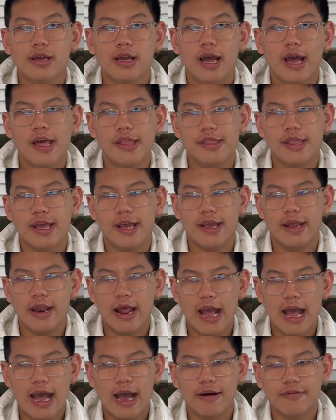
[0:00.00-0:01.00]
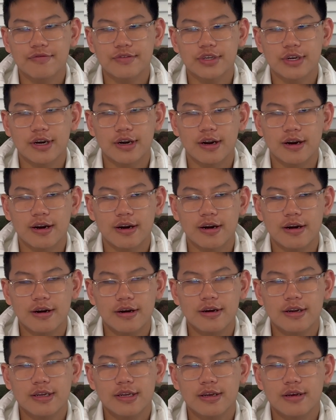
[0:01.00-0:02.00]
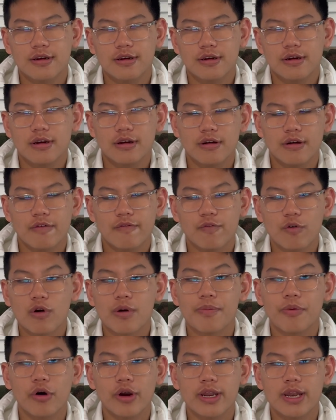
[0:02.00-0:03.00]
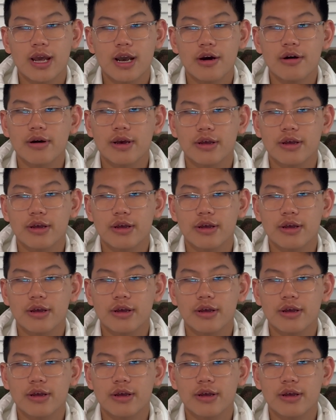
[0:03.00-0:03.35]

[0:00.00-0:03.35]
And then after 4.0,